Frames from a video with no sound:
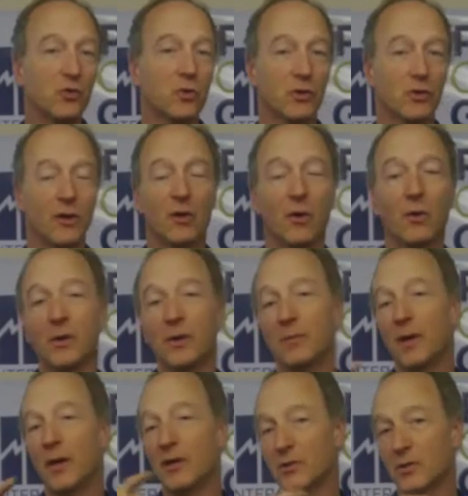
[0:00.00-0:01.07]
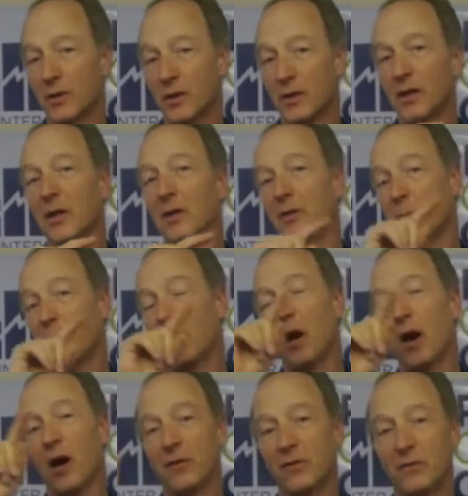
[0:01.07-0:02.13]
true. They're only measuring the
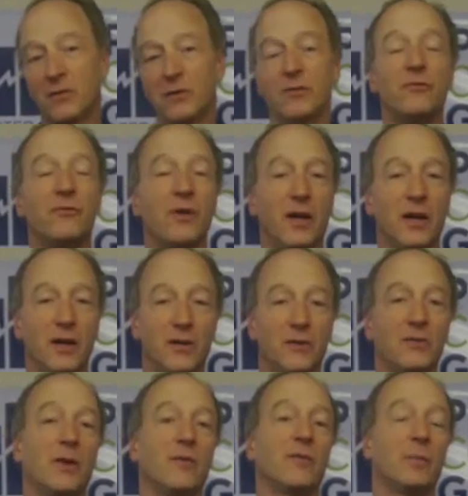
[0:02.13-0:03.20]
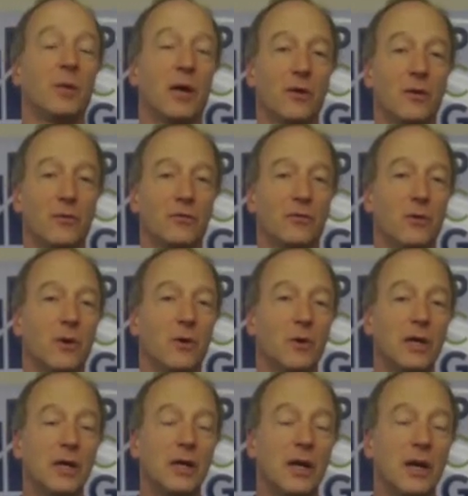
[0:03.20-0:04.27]
positive phase of the pedal
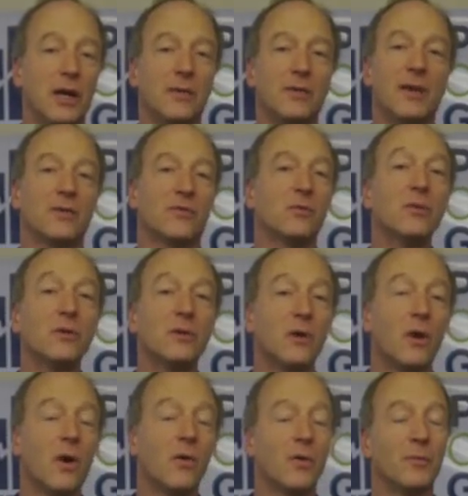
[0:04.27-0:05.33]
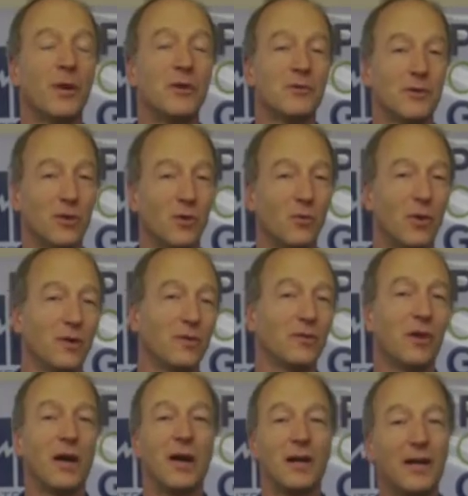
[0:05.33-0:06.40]
stroke, and that's really all they're measuring on one
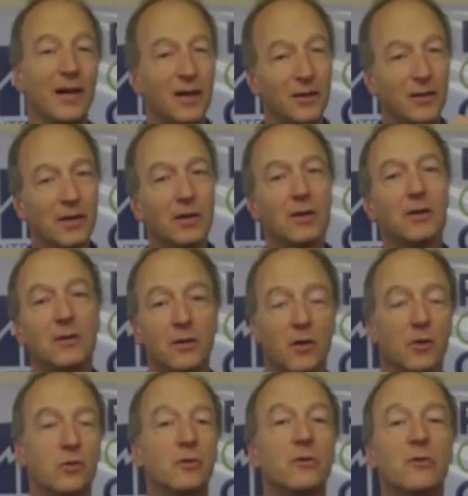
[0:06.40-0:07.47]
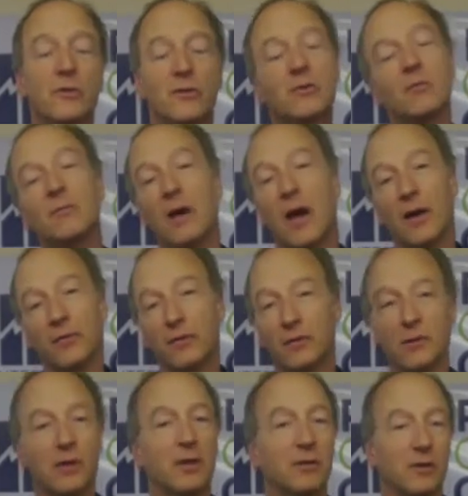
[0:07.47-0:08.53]
side, and you know, using some math
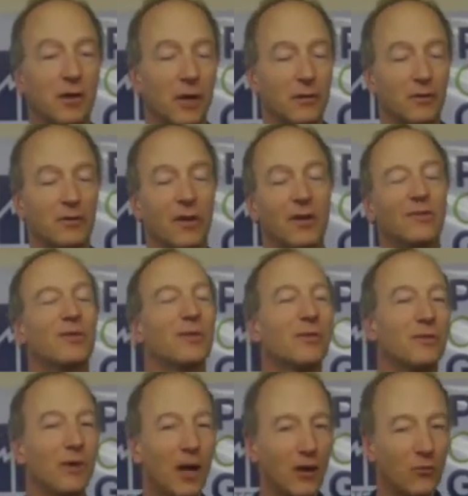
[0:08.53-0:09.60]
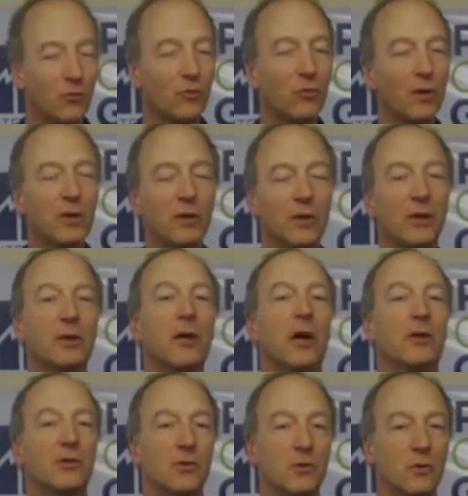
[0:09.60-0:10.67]
to look at the other side. So it's not really
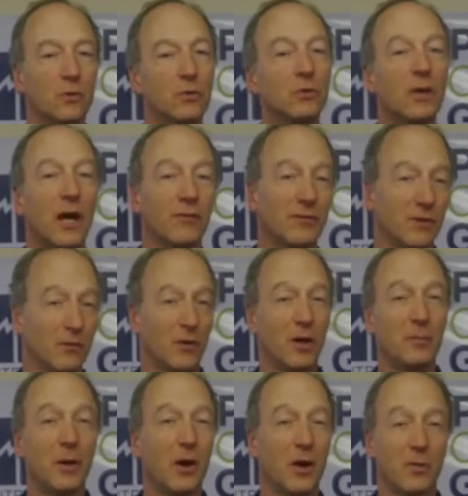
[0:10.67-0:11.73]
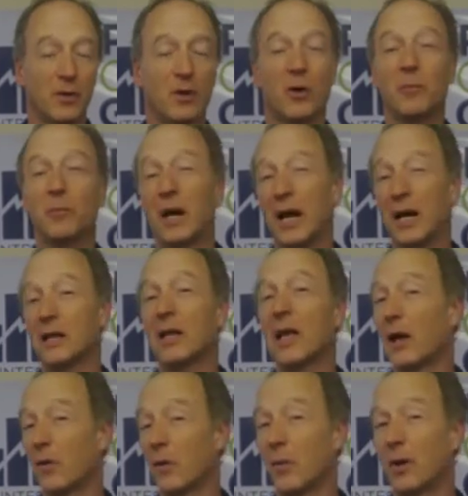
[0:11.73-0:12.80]
a true left and right power meter, a
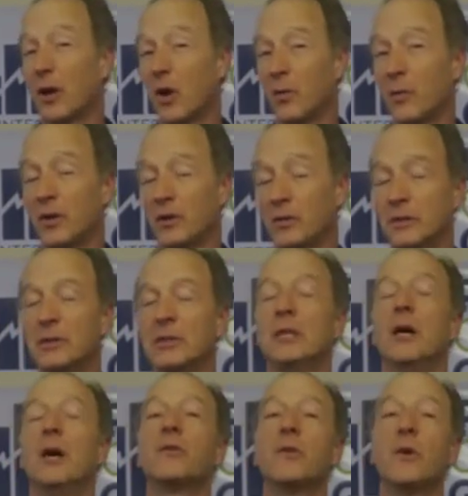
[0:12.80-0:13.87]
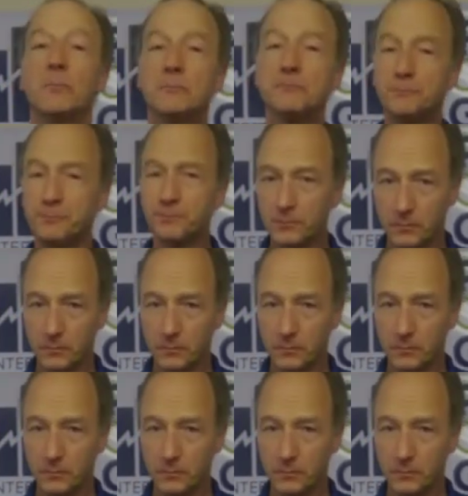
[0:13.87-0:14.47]
bilateral power meter. So